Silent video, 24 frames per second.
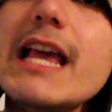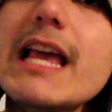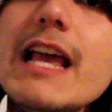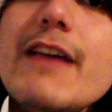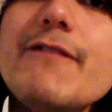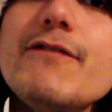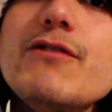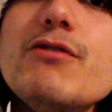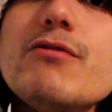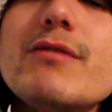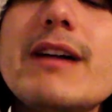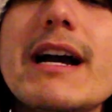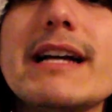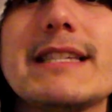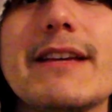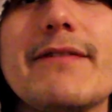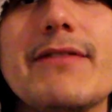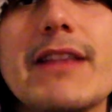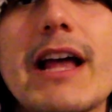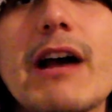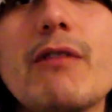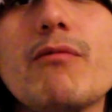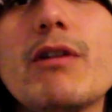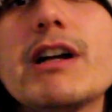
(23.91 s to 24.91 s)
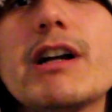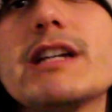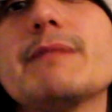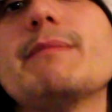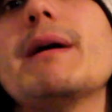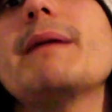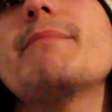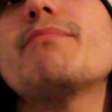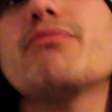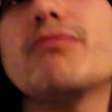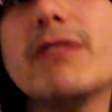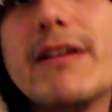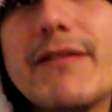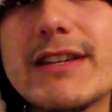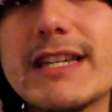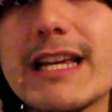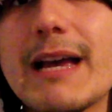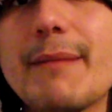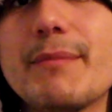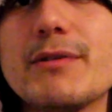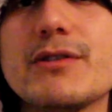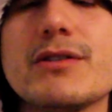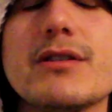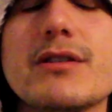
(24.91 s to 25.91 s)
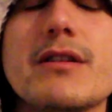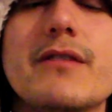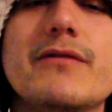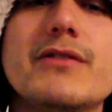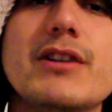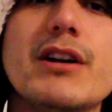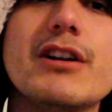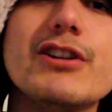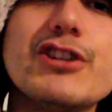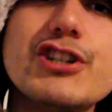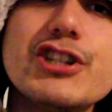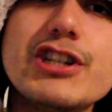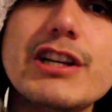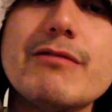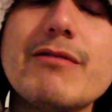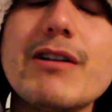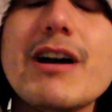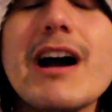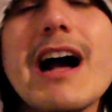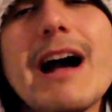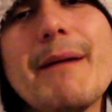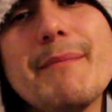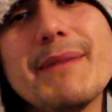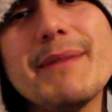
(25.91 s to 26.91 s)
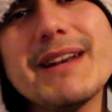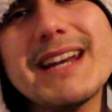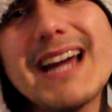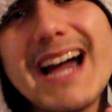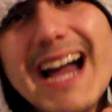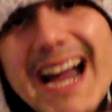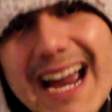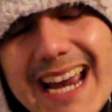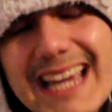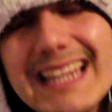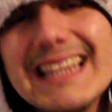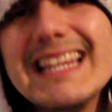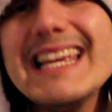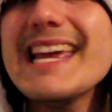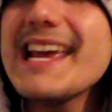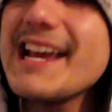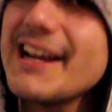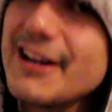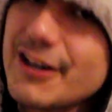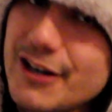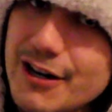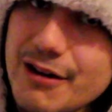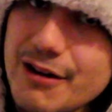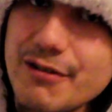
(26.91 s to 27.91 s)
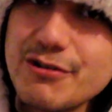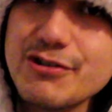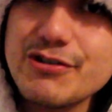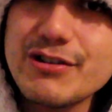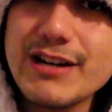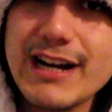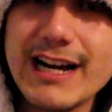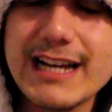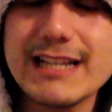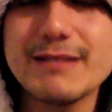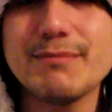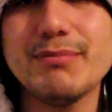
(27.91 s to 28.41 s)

If you guys have not watched my previous episode I've done She-Ra, I'm gonna highly encourage you guys,